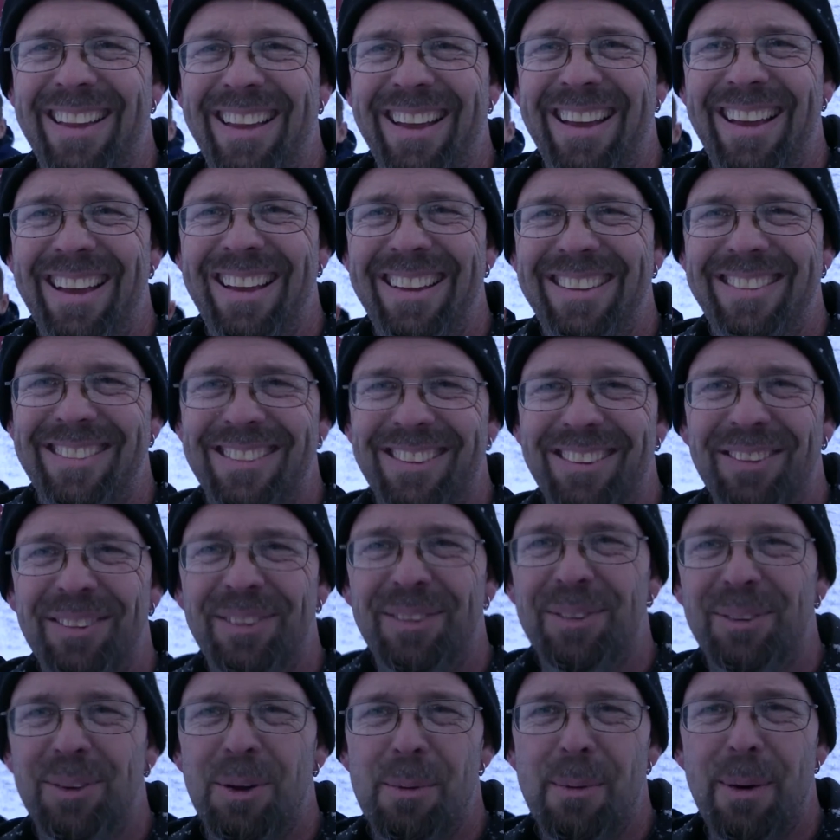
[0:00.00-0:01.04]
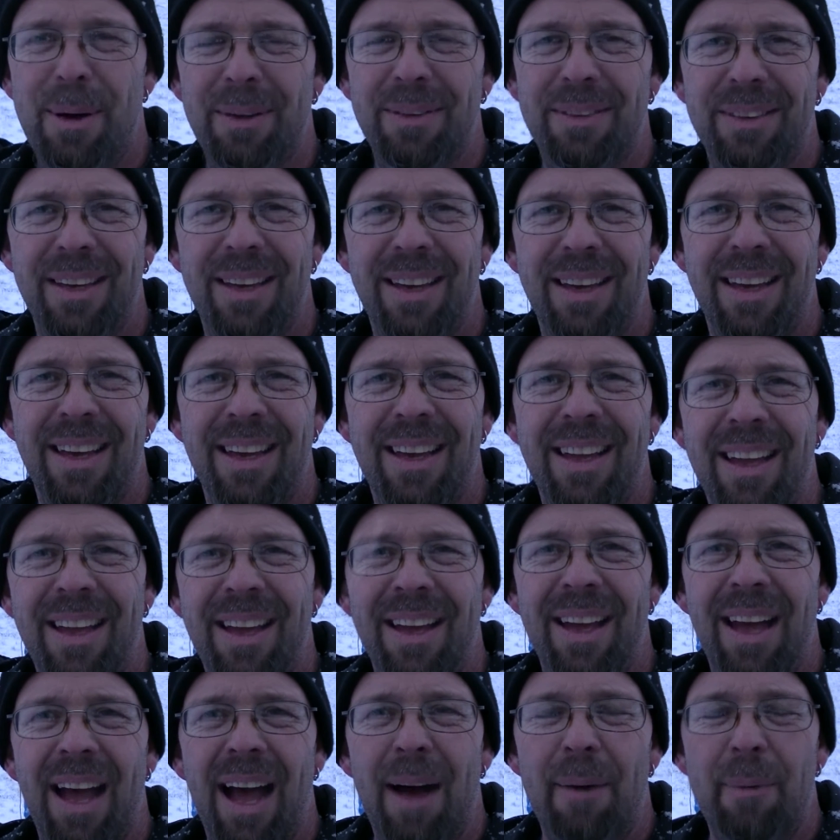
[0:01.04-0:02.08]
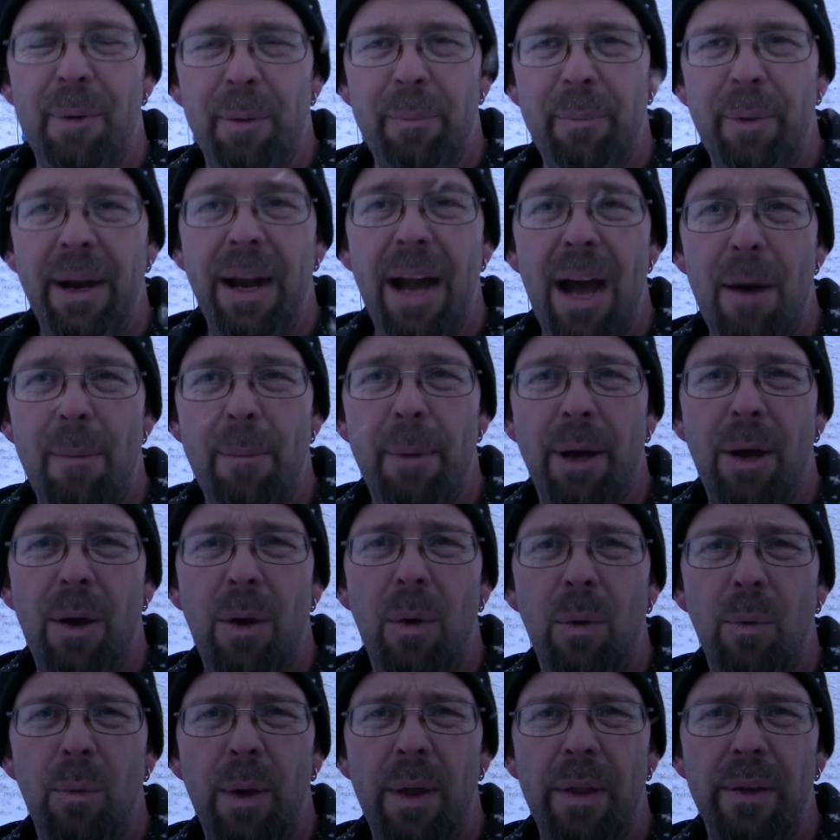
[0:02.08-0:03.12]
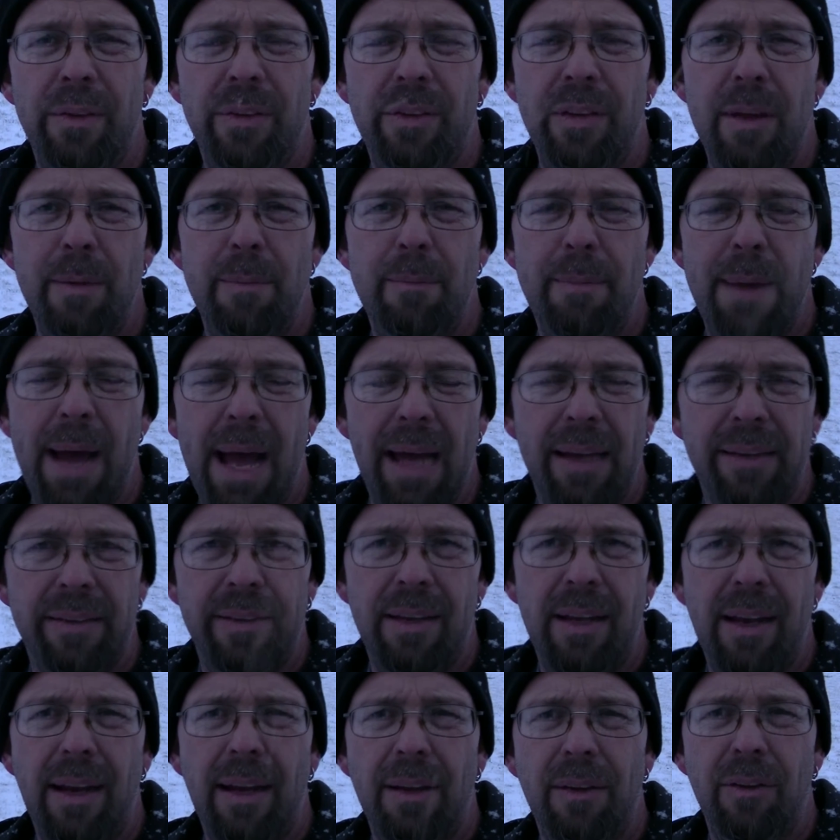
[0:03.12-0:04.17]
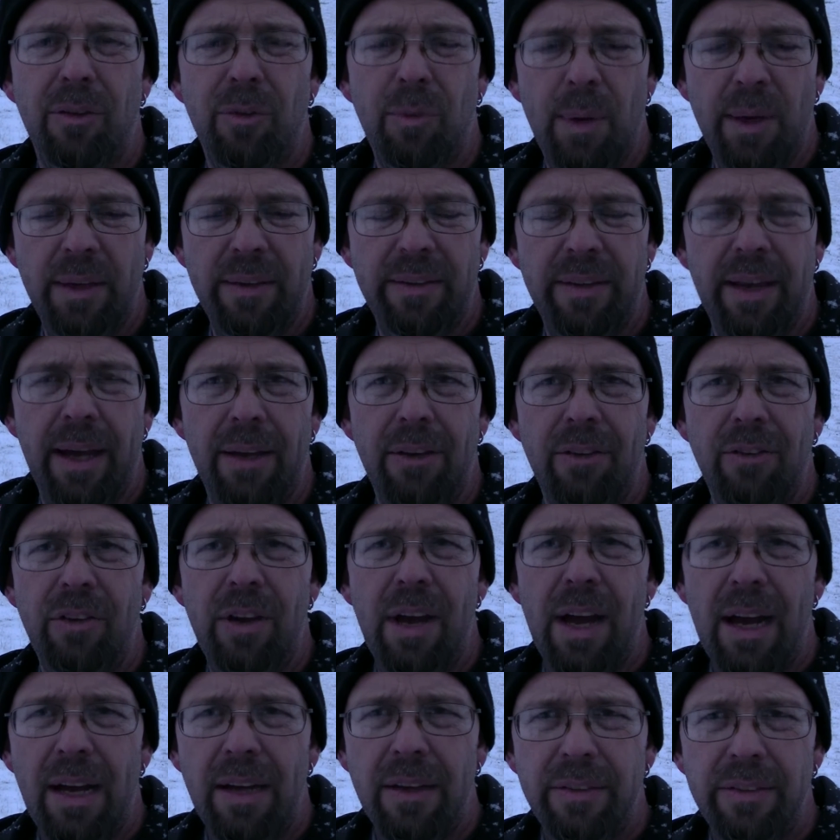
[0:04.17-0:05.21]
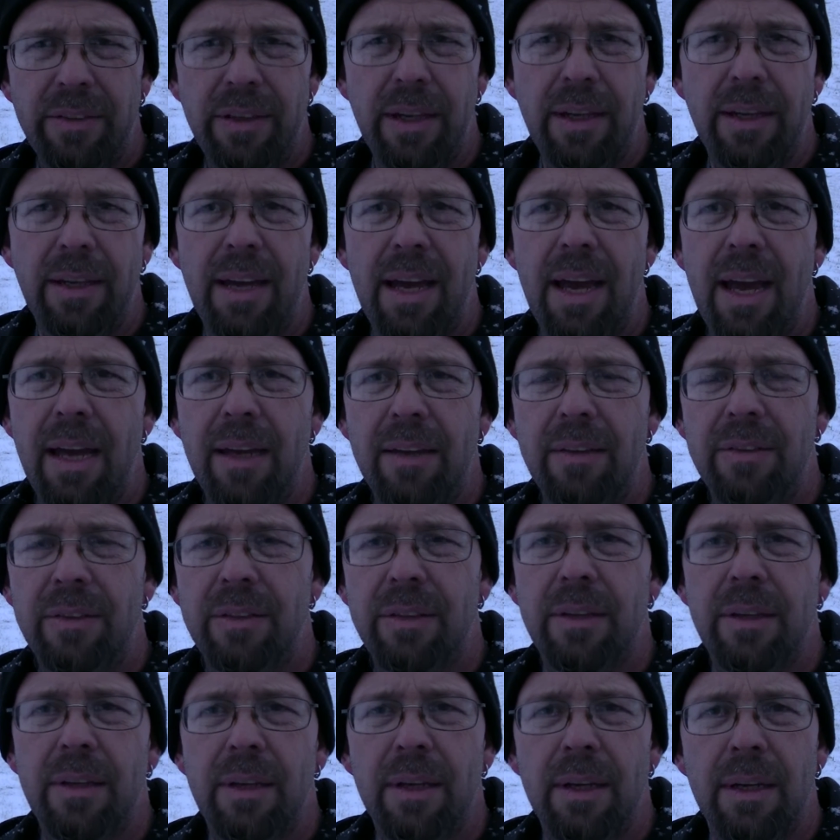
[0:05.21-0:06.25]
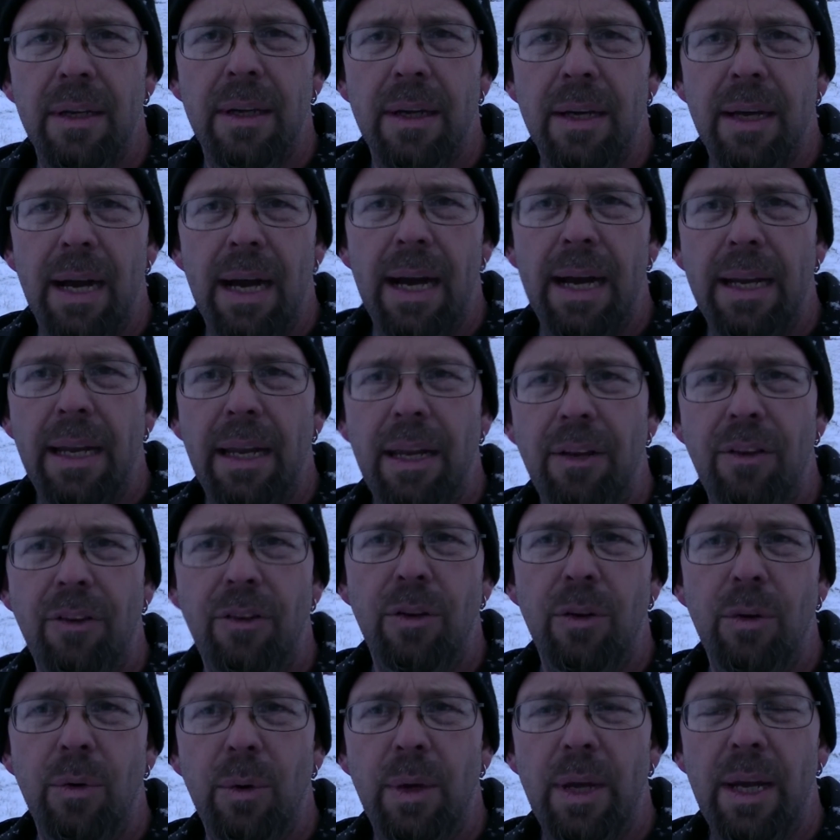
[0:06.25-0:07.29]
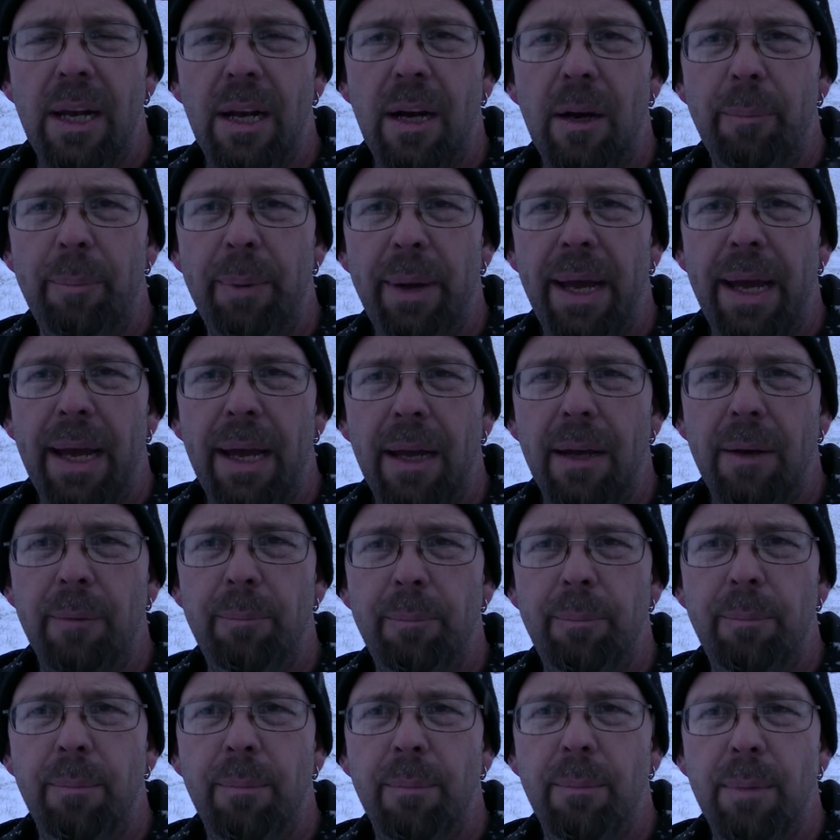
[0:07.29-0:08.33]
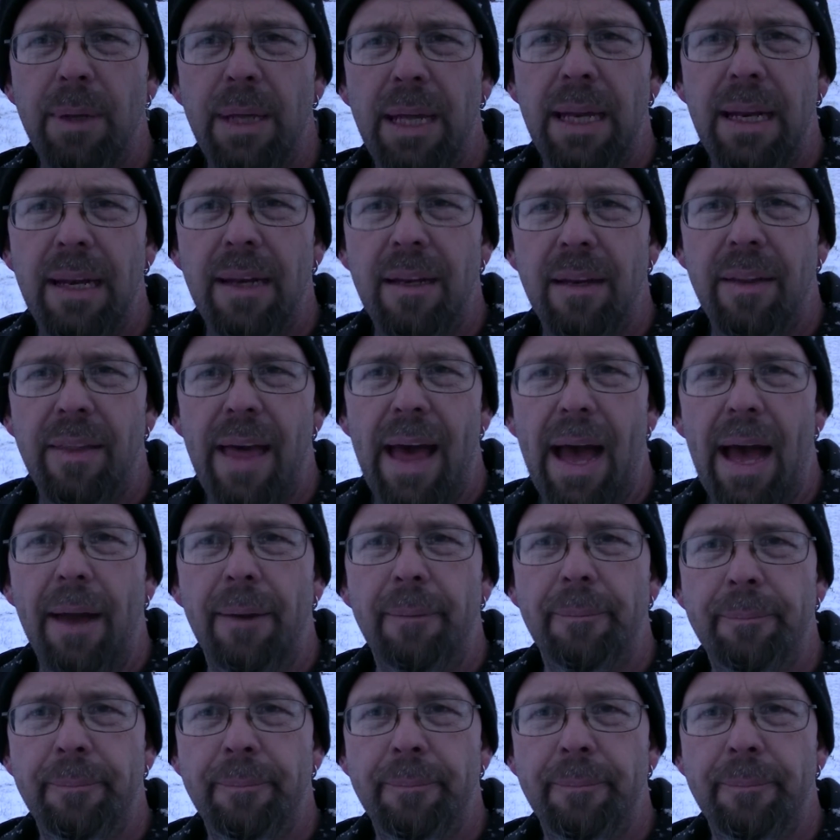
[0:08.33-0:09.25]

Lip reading: he's slowing snowballs. I'm going to bring out my cold weather sleeping bag, set it on the swing set, just in case I need to get up and get into that.